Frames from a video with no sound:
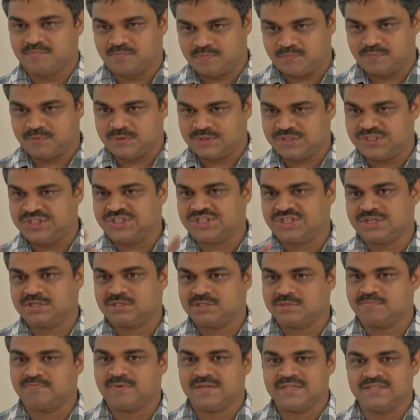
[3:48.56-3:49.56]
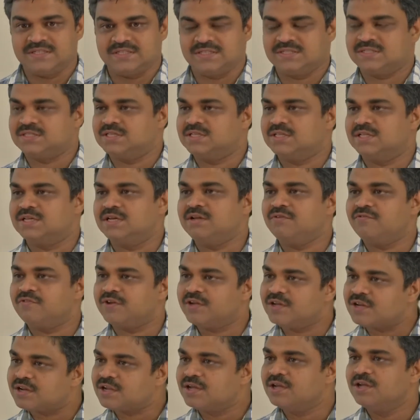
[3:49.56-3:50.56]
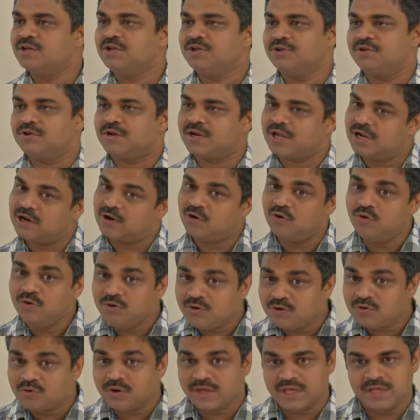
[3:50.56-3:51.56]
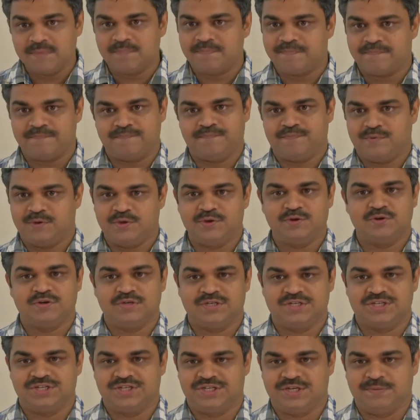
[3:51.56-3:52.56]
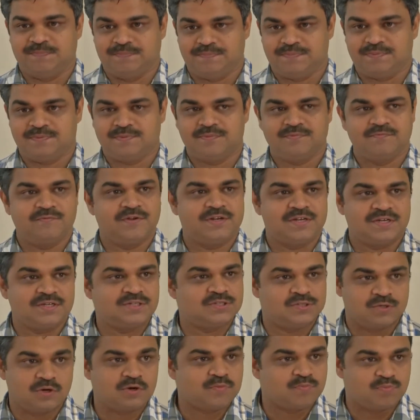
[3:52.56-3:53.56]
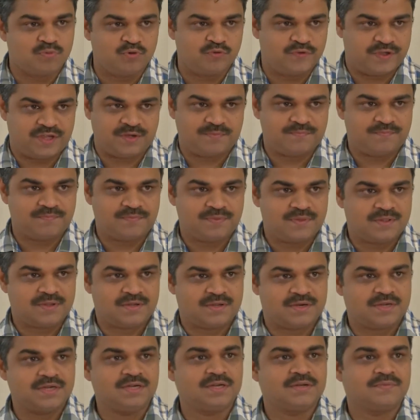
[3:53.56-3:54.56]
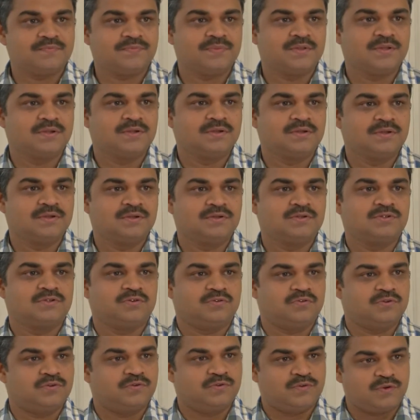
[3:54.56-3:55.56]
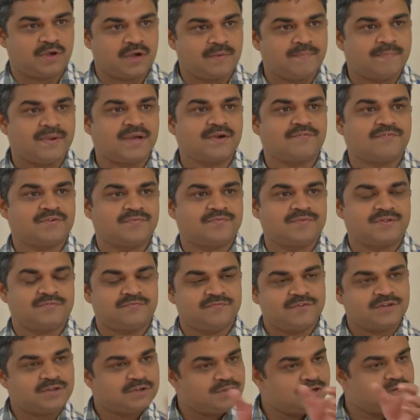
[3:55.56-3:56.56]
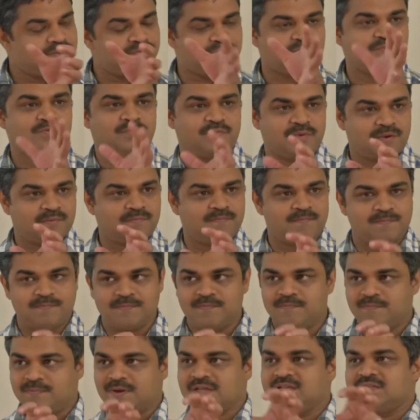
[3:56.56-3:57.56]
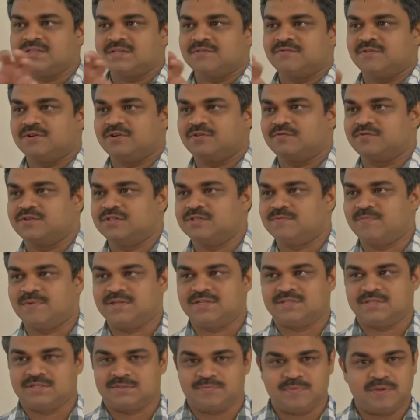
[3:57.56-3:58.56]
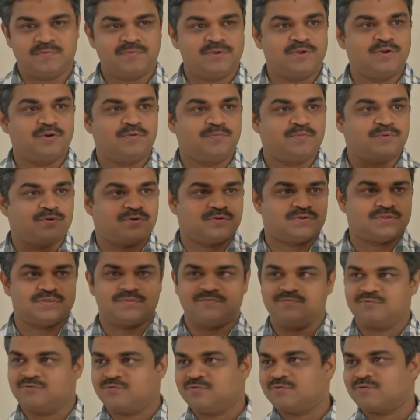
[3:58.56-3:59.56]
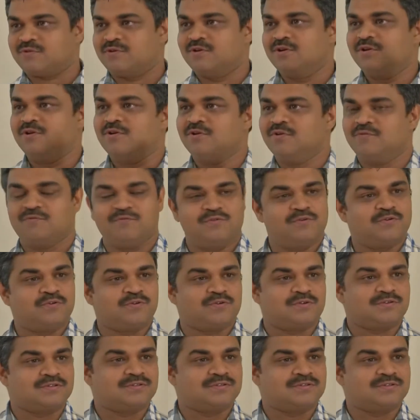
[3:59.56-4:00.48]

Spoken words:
positions, places are there where you are allowed to keep your ship when it is not moving, right. So, you come back from somewhere, you have to place in one of these places, maybe you have put some four